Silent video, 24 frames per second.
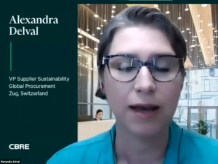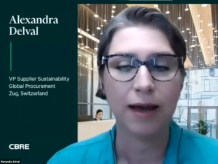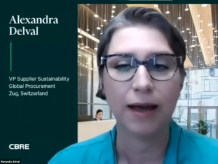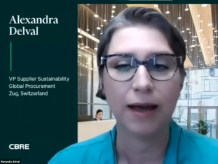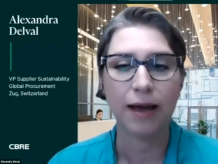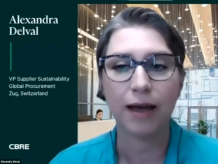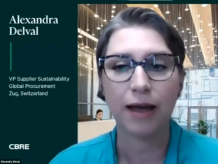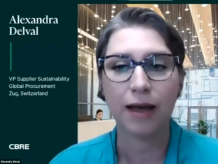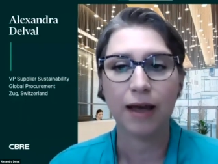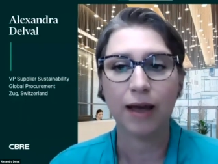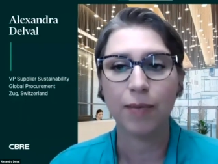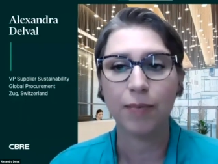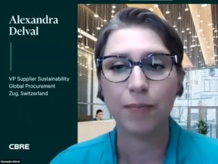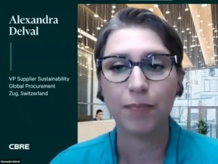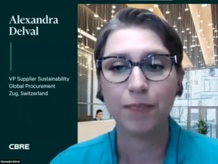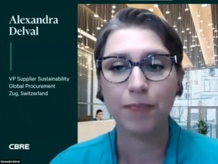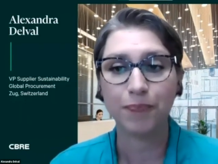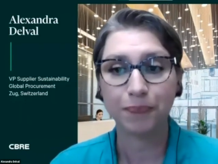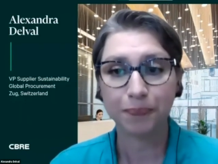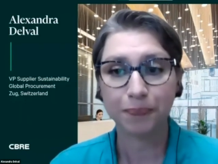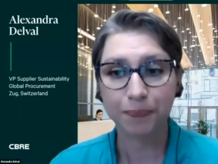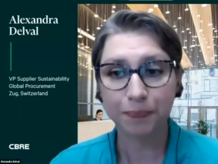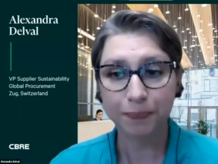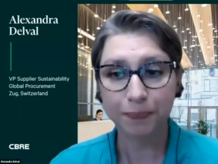Um,
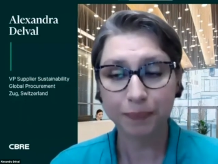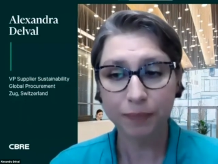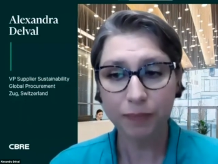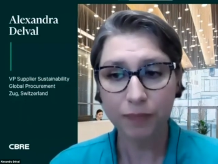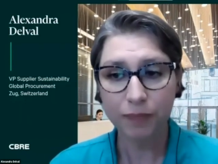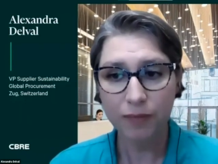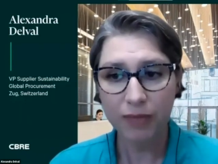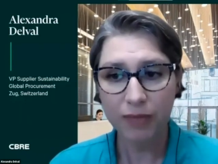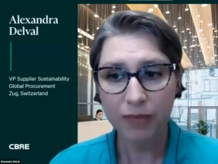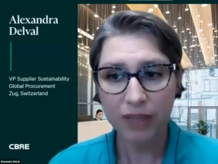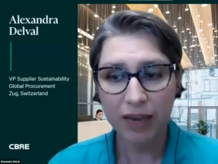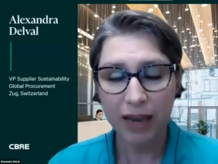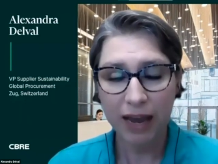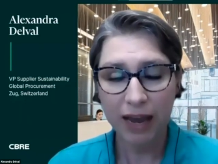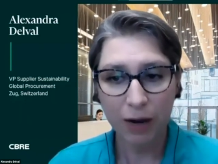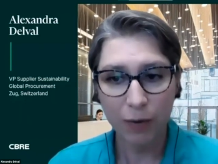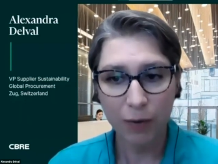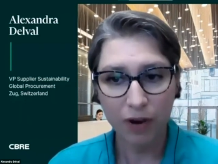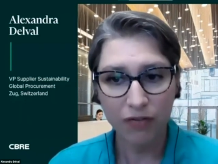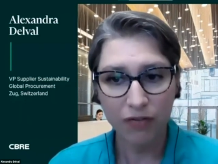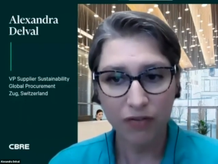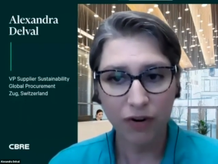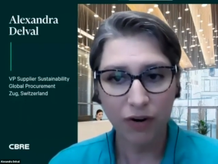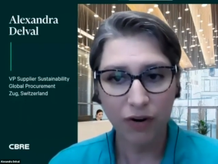
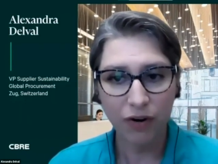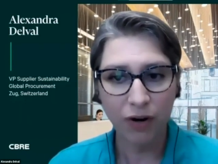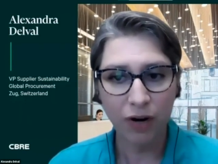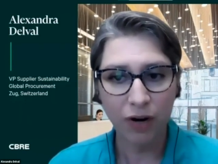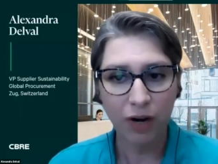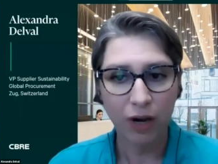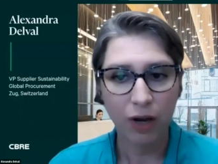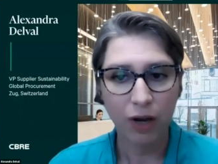however,